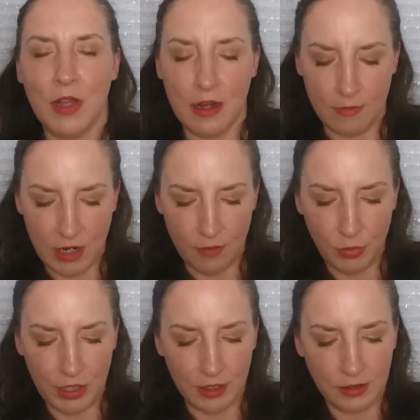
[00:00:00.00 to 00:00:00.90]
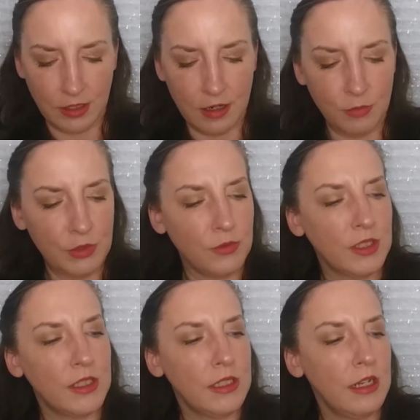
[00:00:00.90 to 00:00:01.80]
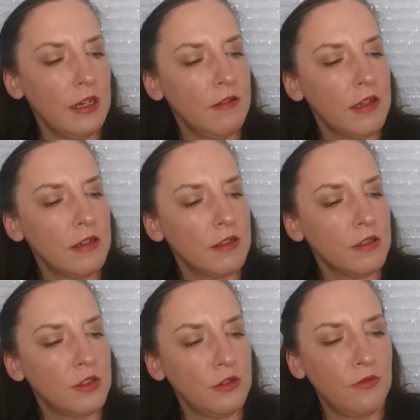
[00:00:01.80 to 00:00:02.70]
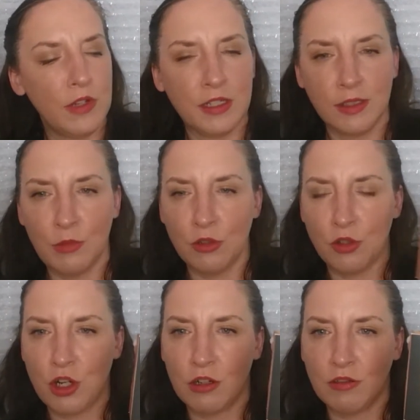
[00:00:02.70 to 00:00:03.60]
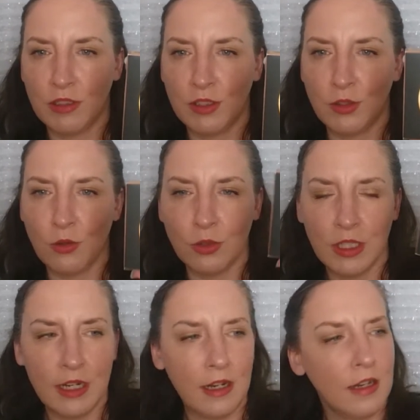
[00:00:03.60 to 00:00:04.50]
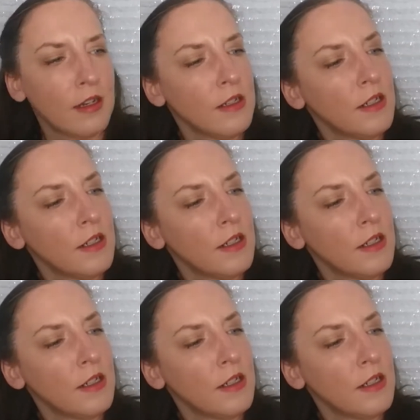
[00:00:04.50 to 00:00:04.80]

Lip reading: I picked up, it was the day that the Too Faced Milk Chocolate Soleil